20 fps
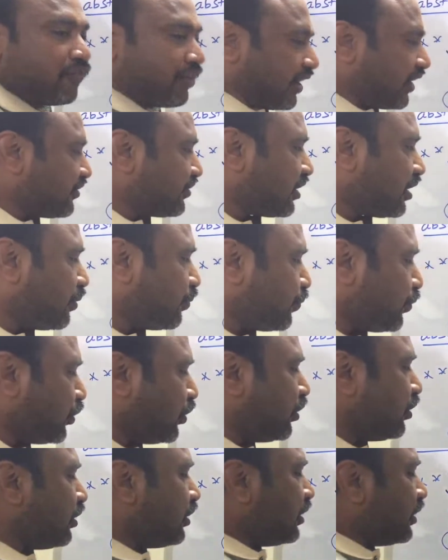For
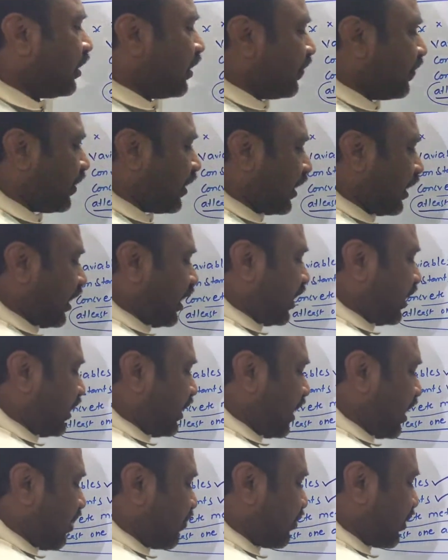example, the
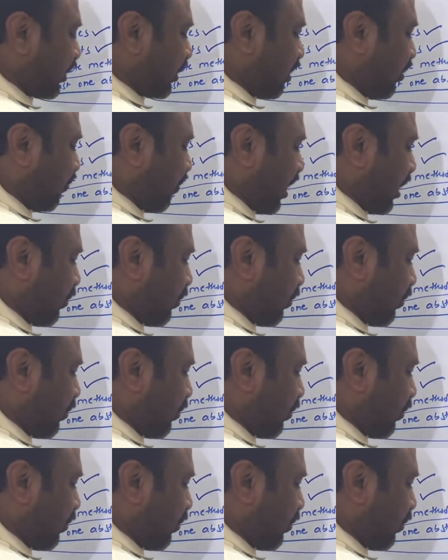area of circle